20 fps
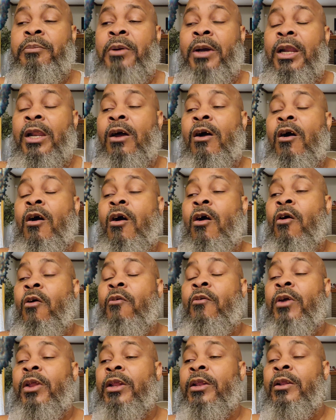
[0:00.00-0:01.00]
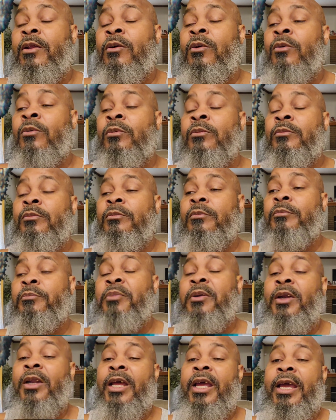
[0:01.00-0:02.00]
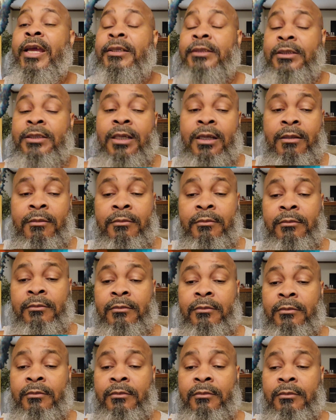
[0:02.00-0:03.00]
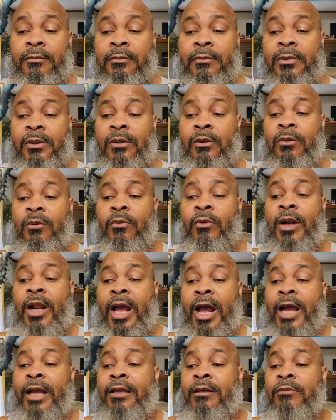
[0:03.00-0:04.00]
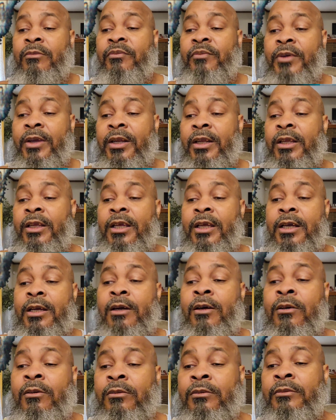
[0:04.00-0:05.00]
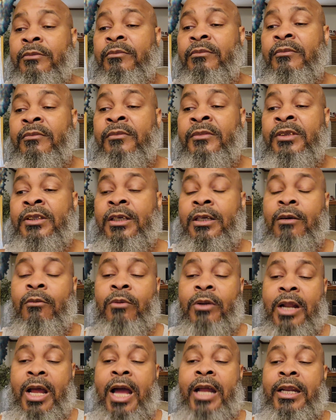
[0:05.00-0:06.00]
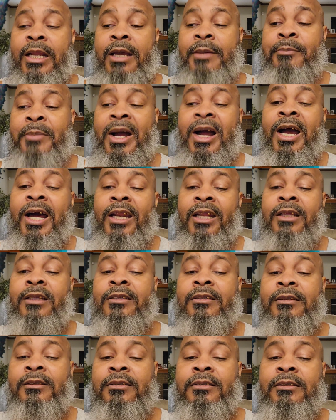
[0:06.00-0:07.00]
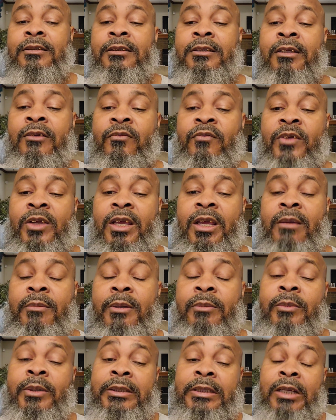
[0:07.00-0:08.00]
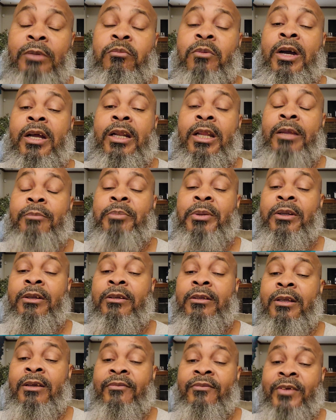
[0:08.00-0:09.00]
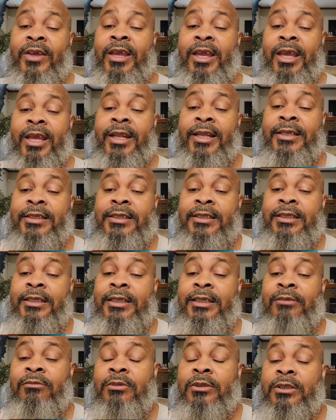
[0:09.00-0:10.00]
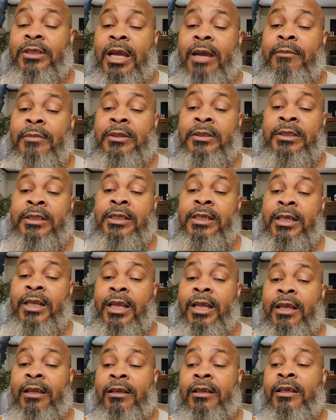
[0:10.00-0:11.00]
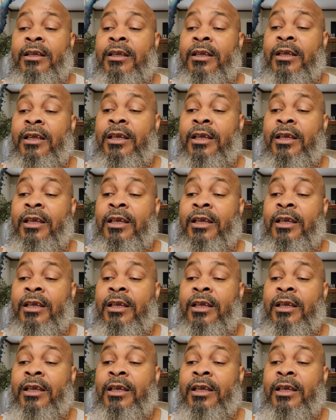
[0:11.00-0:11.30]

probably already done planned something without him finna get caught. Cause without that body, you feel me? But that's why they picked up that van and see what type of DNA.